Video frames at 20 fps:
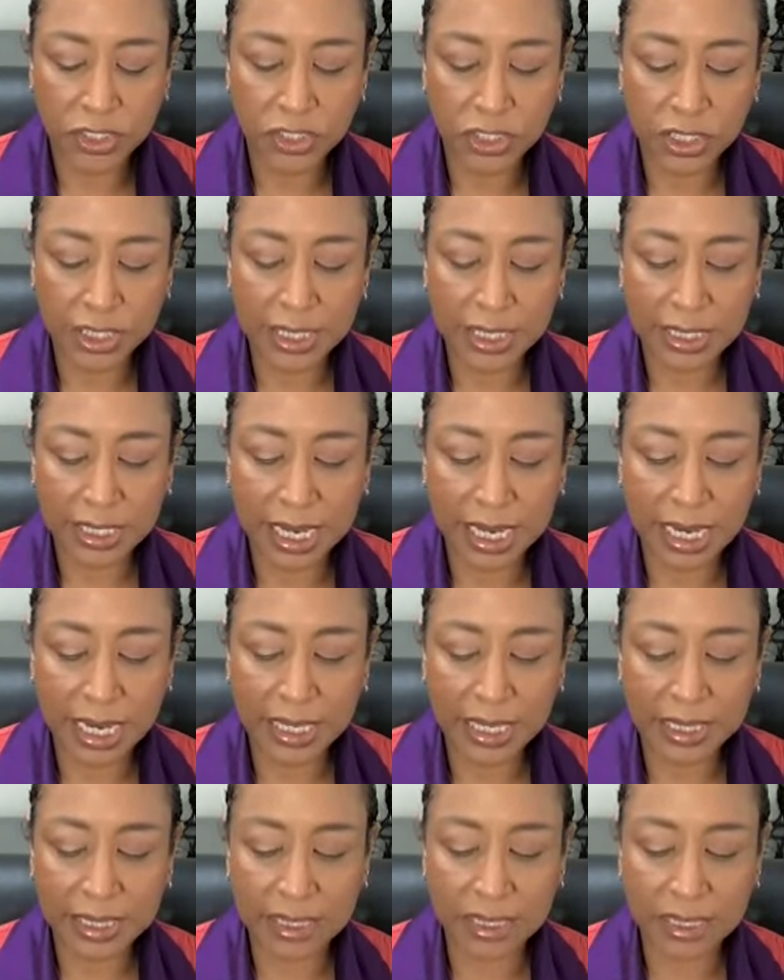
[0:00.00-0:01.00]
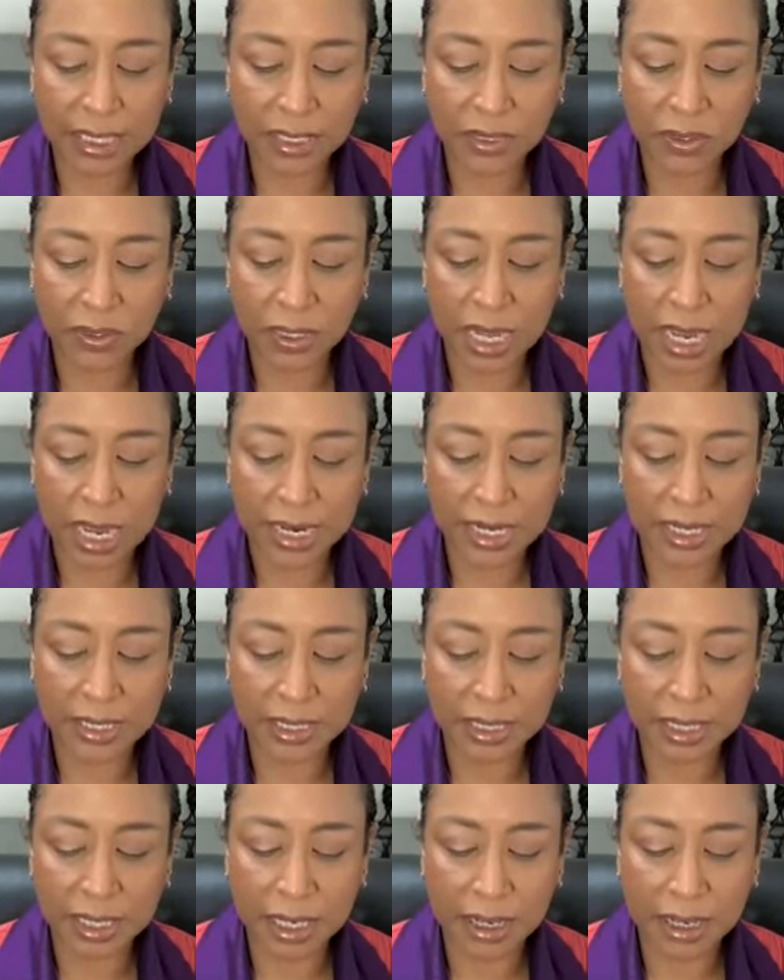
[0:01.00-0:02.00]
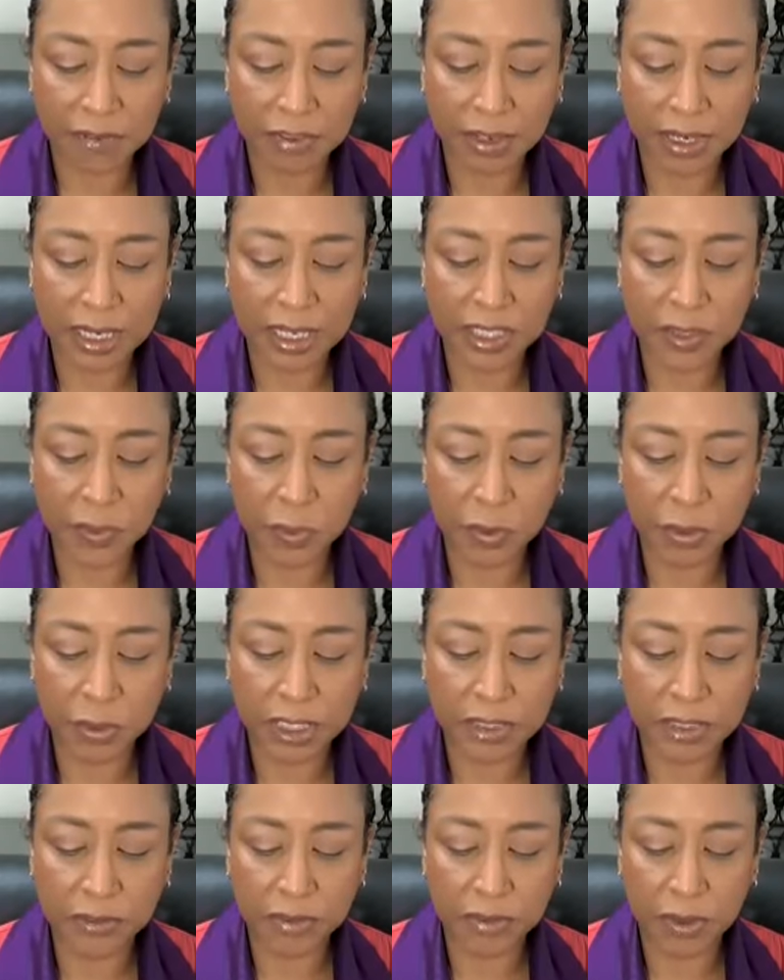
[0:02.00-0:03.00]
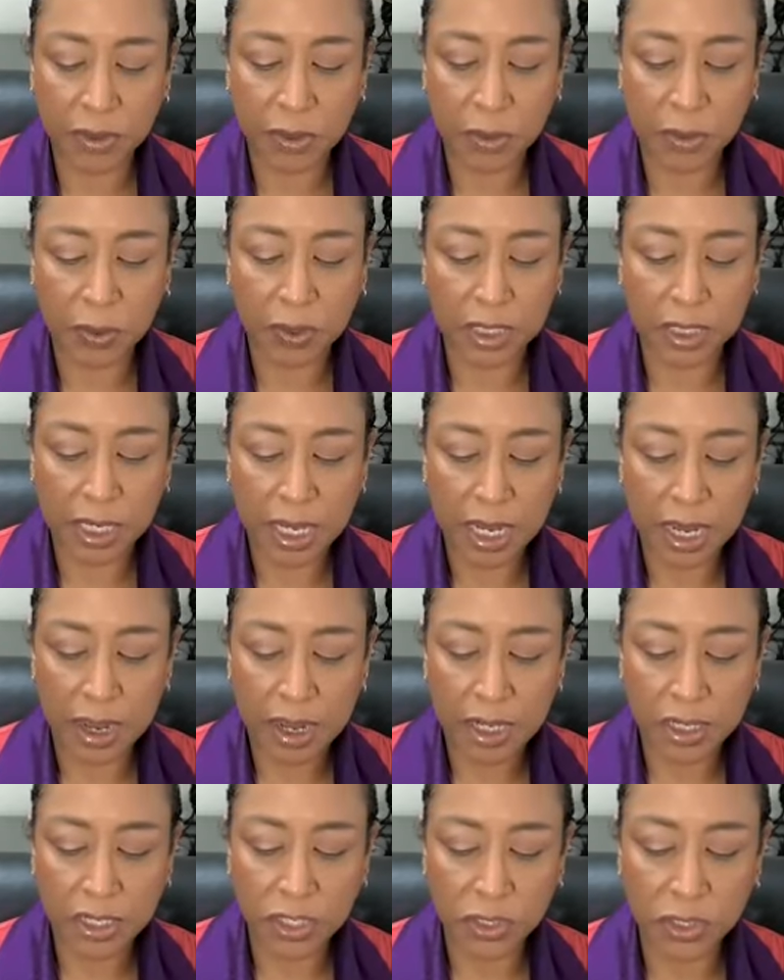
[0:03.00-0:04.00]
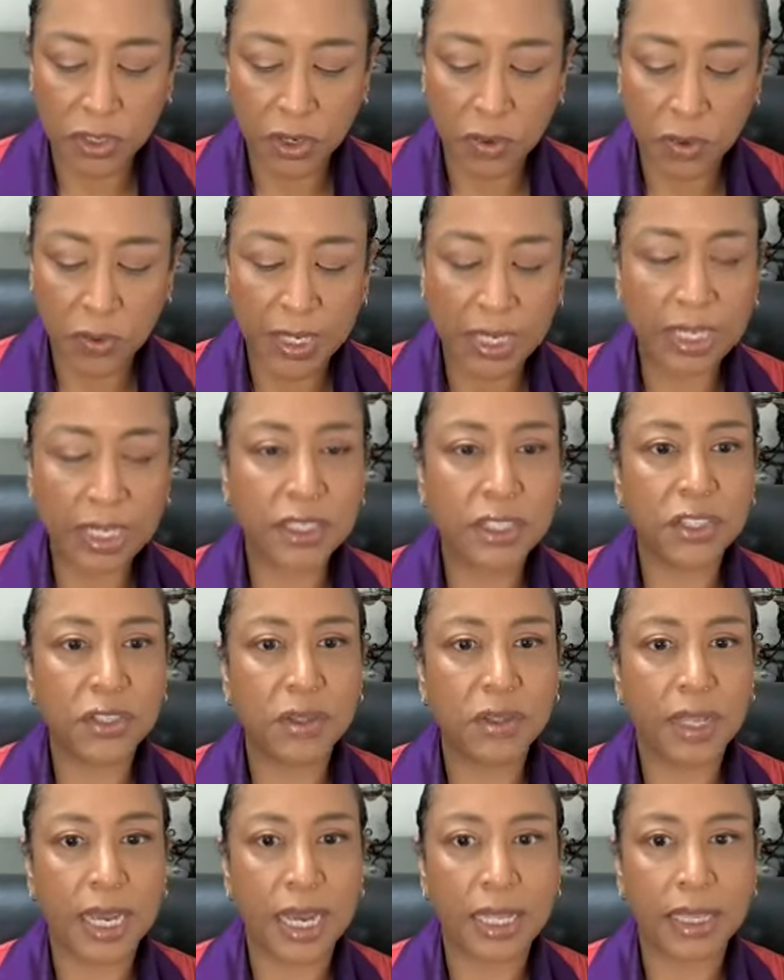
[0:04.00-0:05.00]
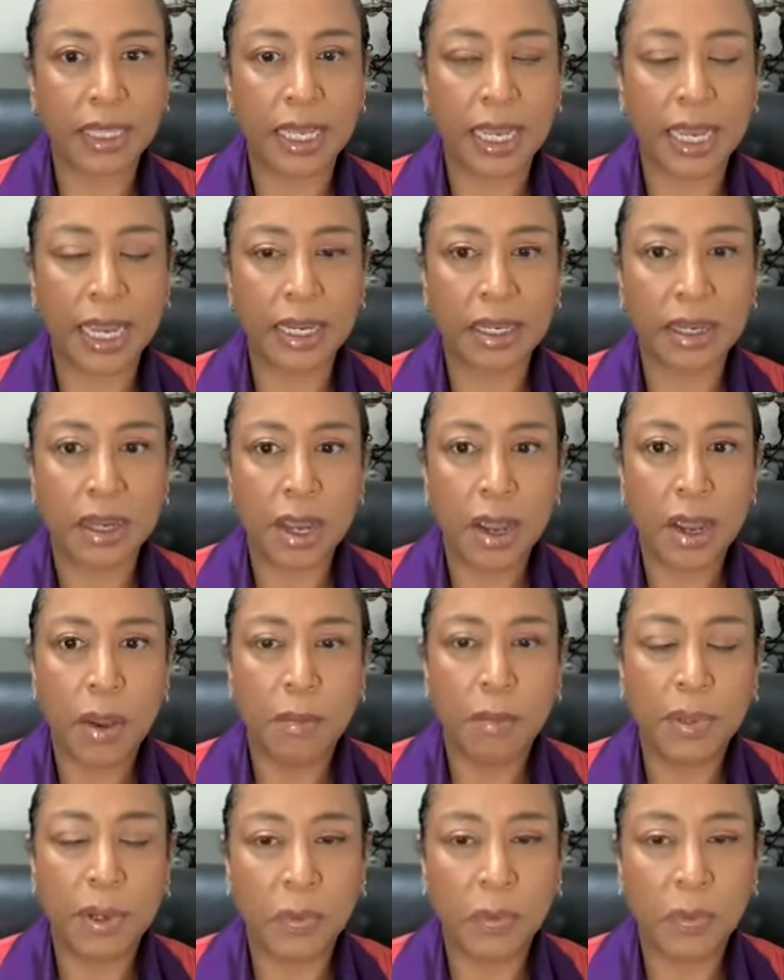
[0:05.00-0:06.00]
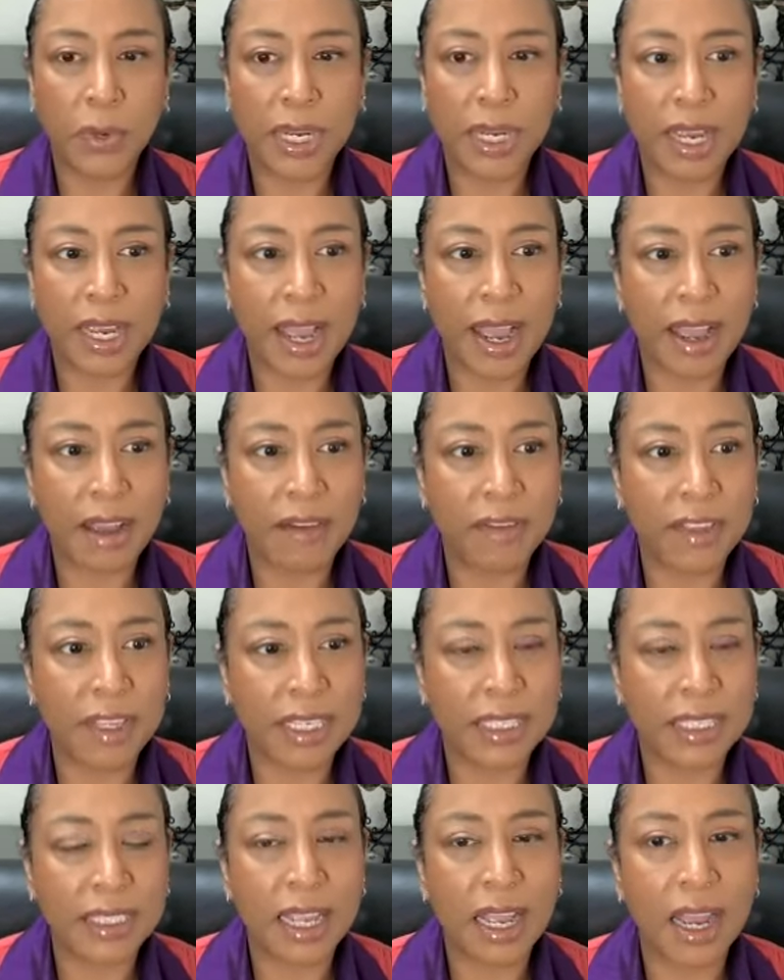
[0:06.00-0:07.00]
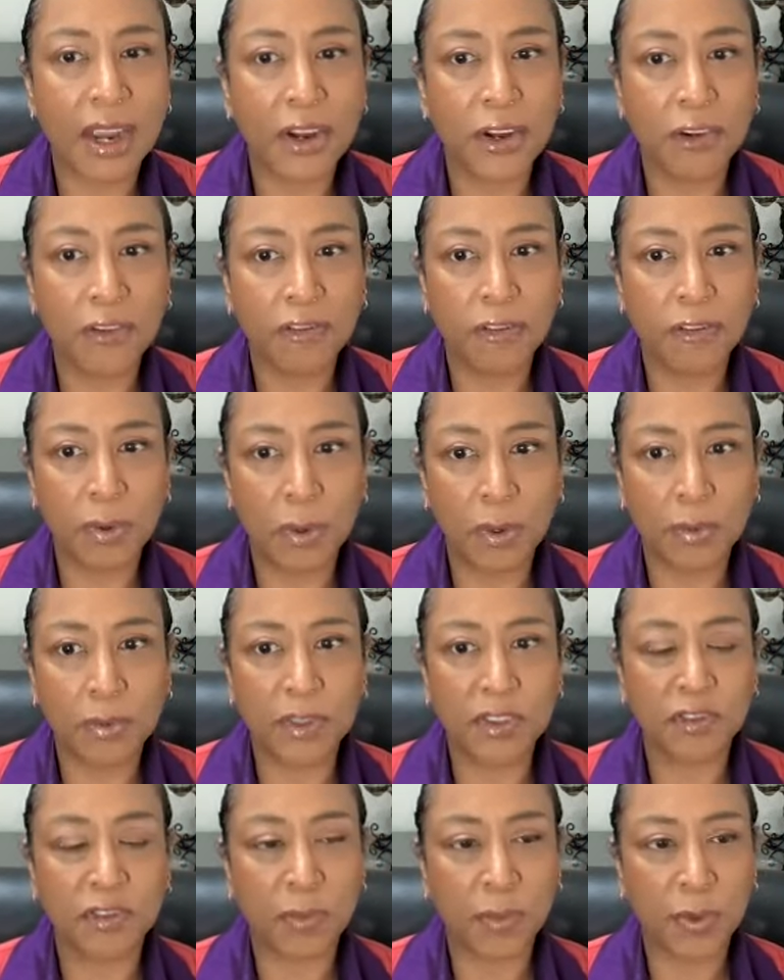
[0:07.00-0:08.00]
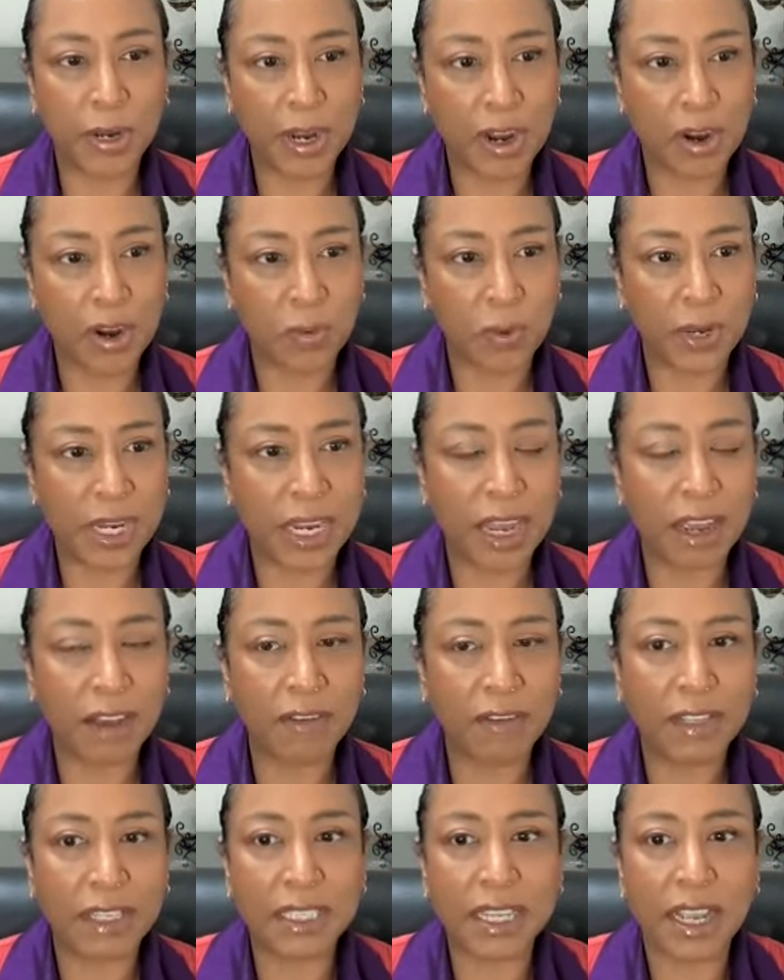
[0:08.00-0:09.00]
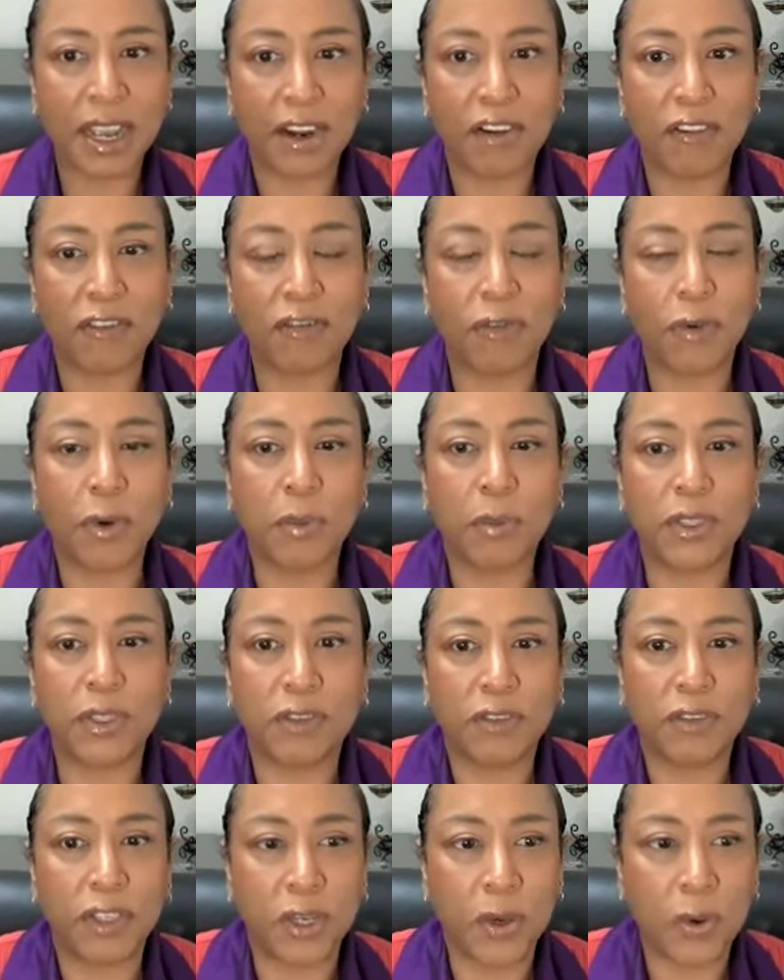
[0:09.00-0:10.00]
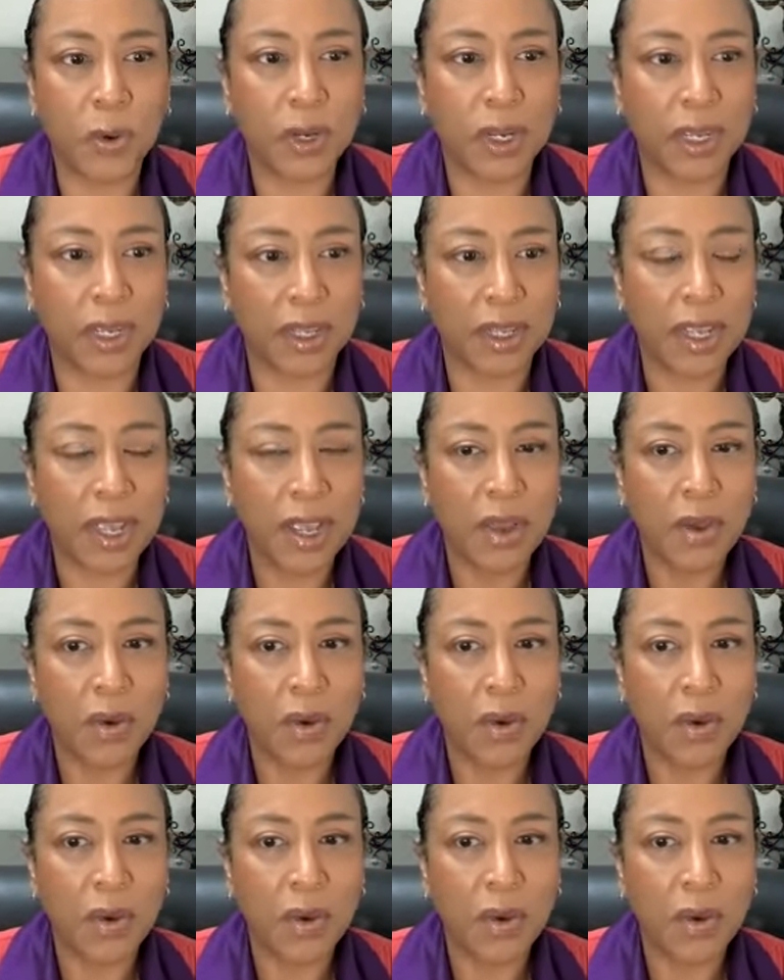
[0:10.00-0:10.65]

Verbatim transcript: Just seeing the single eye is enough. It is more difficult to go into that light, but we have these higher forms of prayer. We have these higher forms of yoga.